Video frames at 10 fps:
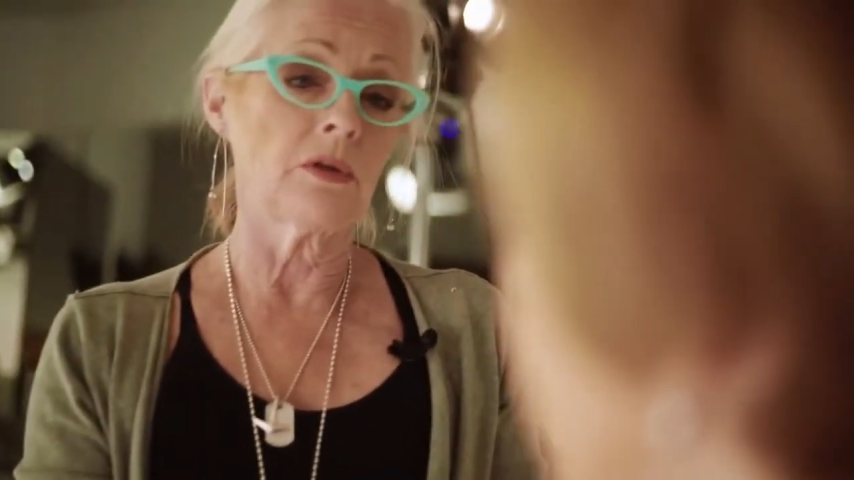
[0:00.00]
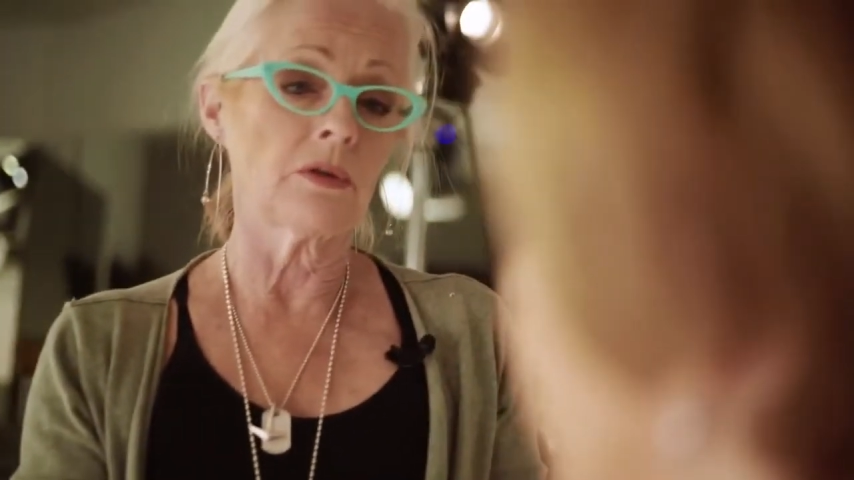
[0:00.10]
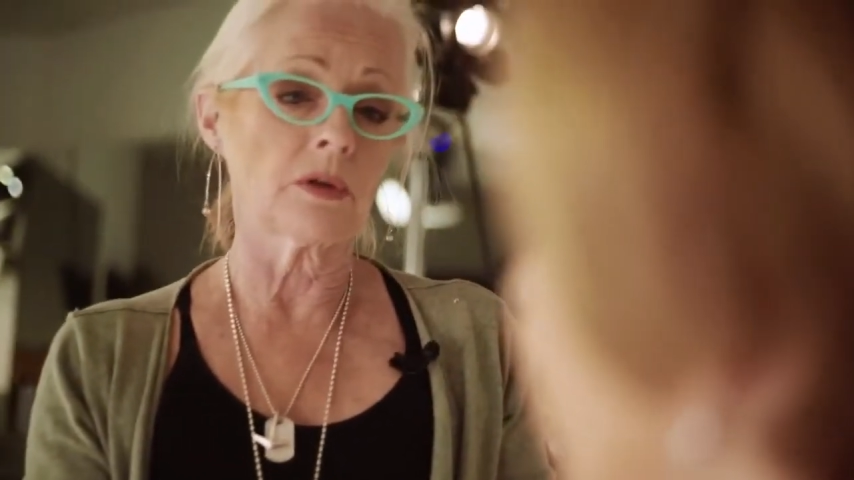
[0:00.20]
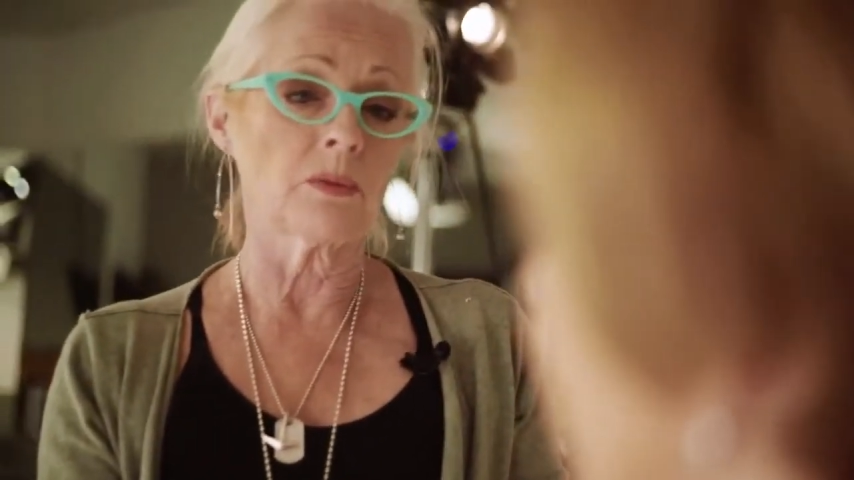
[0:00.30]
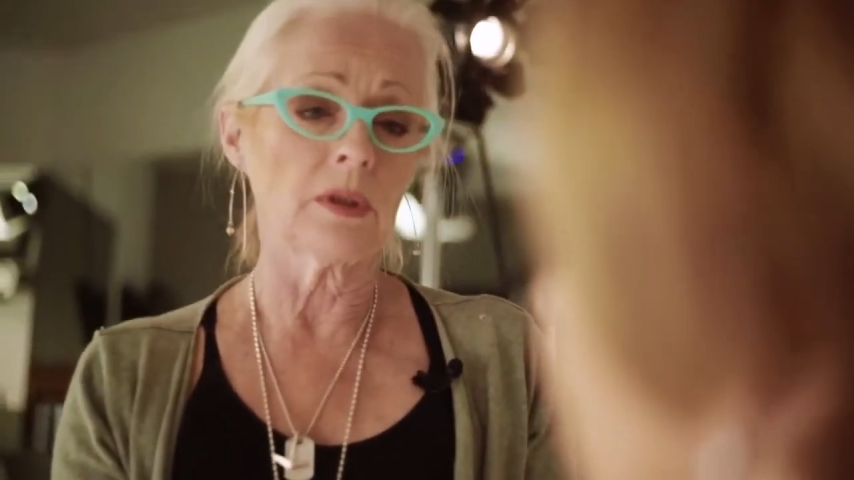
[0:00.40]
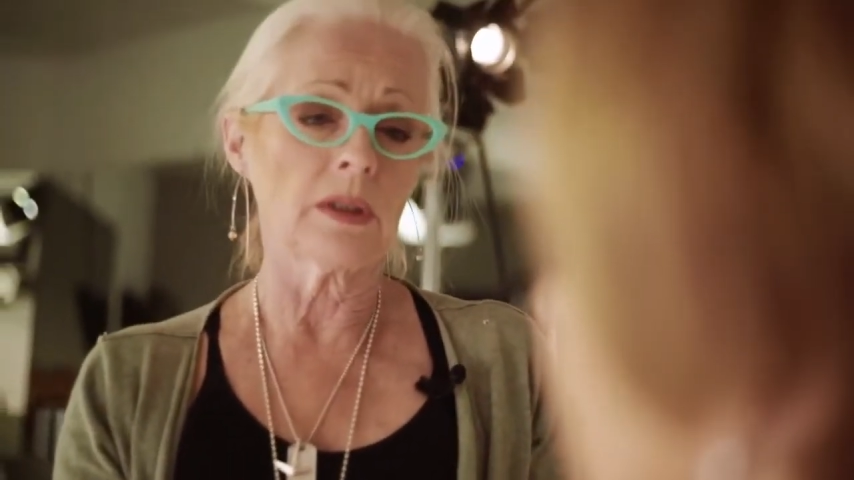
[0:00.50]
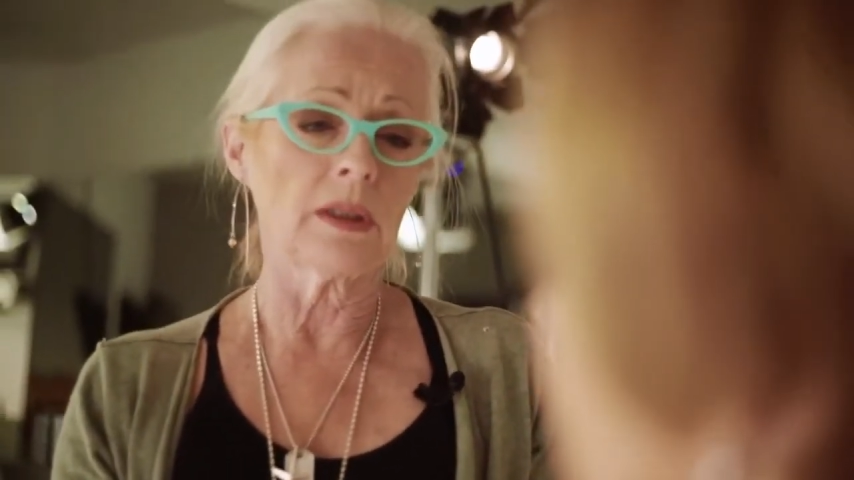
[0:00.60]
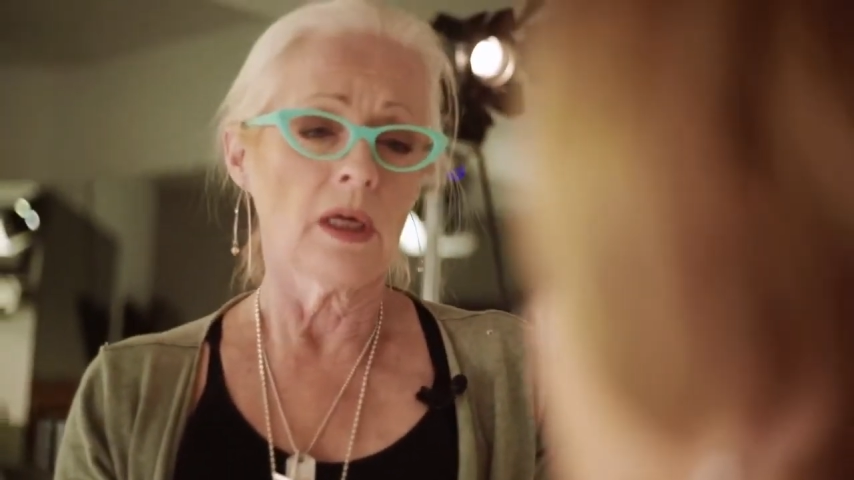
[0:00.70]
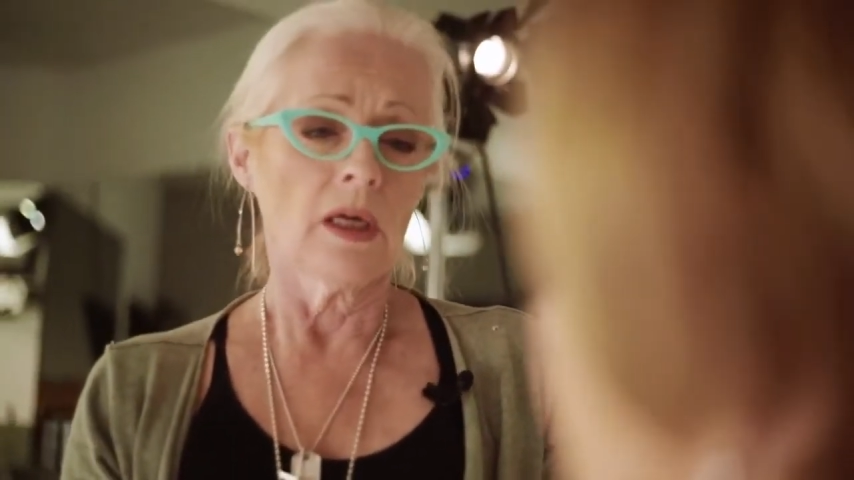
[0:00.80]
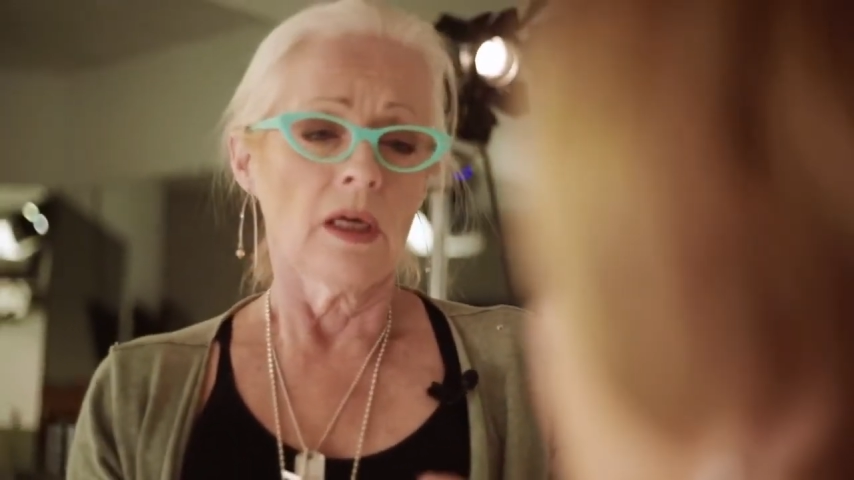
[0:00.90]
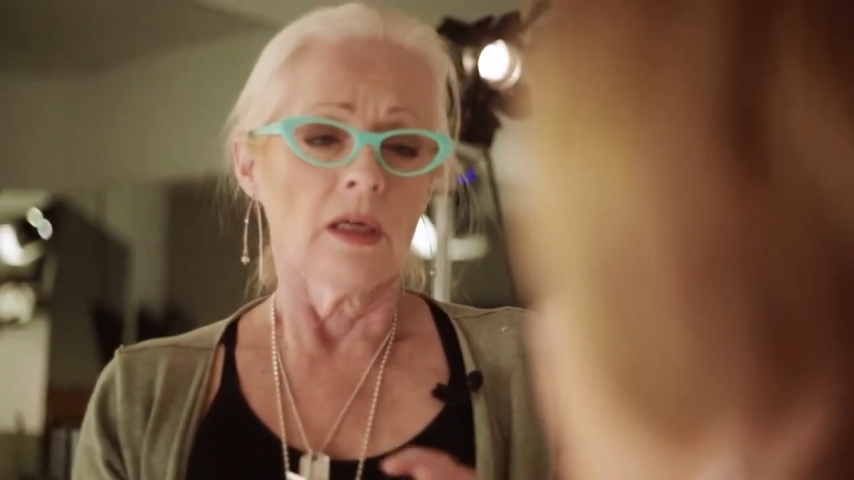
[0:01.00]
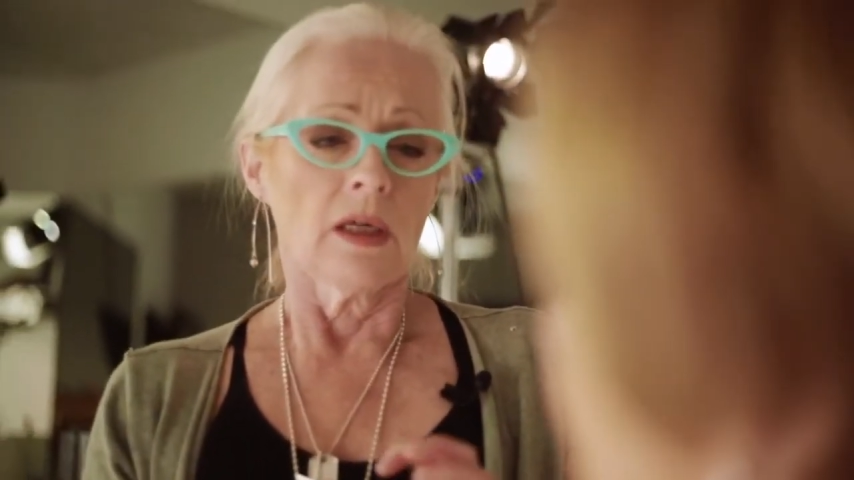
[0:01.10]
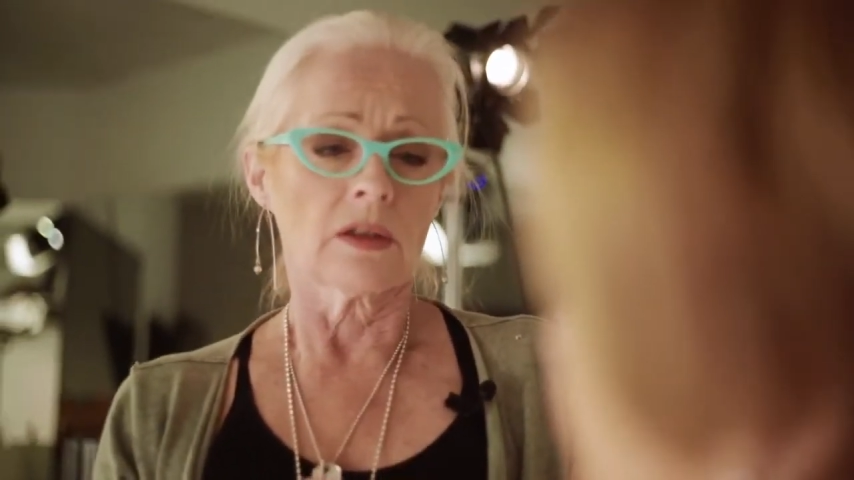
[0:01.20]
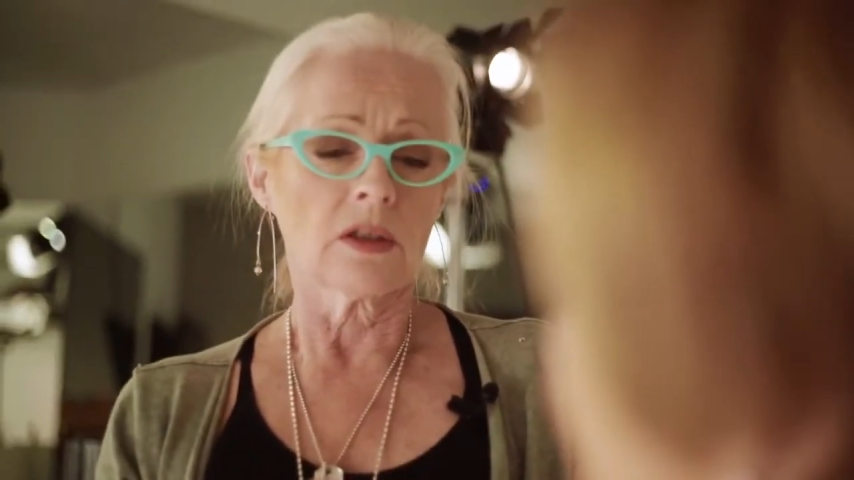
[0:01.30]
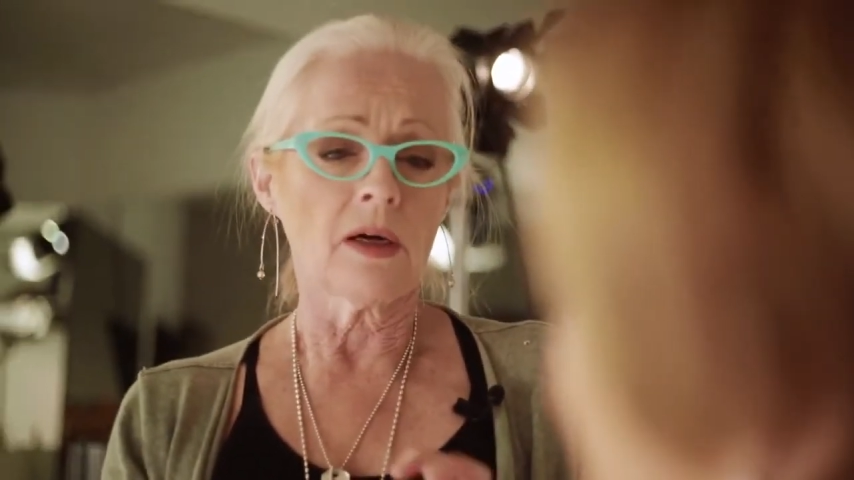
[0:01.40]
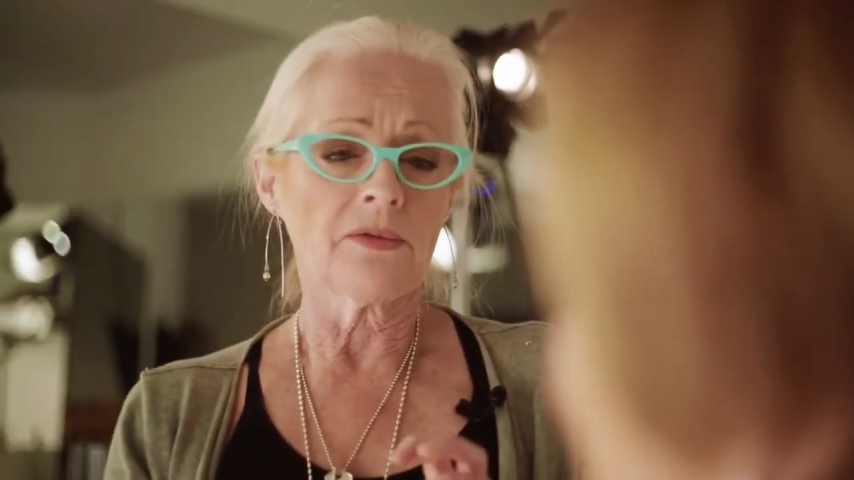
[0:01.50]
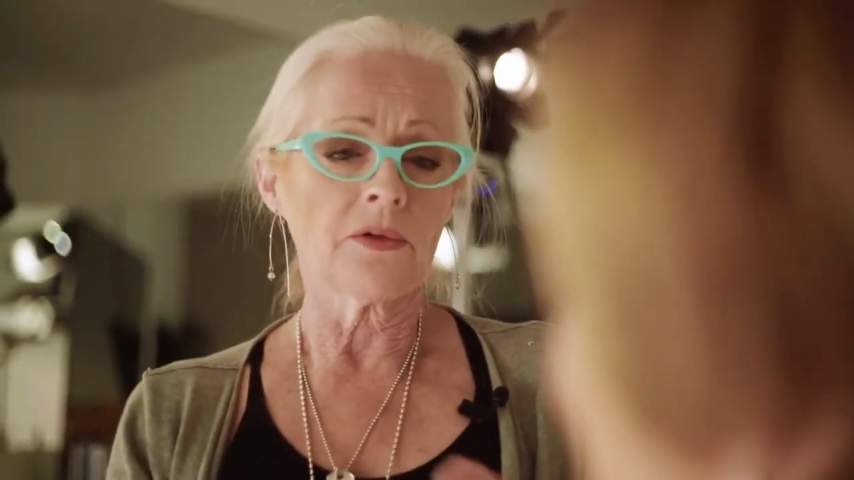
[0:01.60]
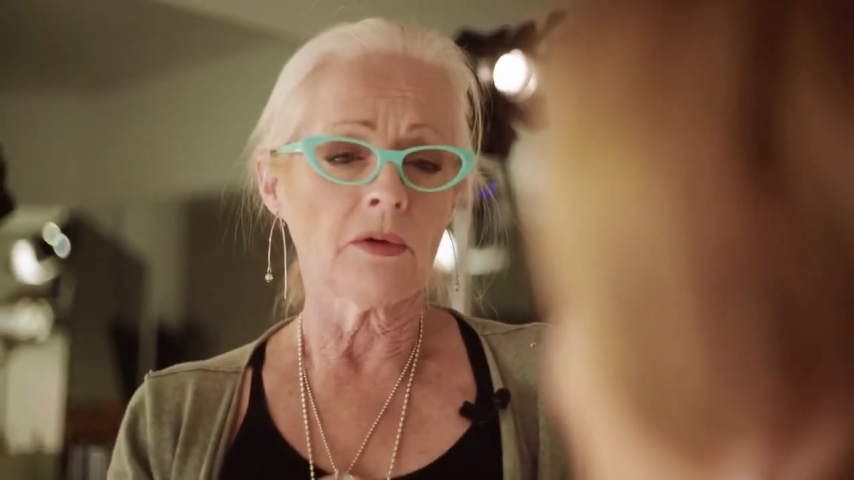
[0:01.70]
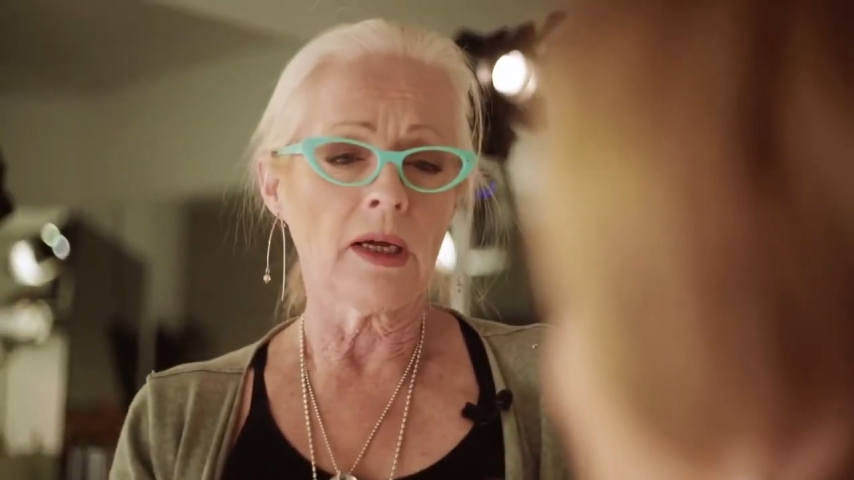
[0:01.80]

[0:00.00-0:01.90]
use a softer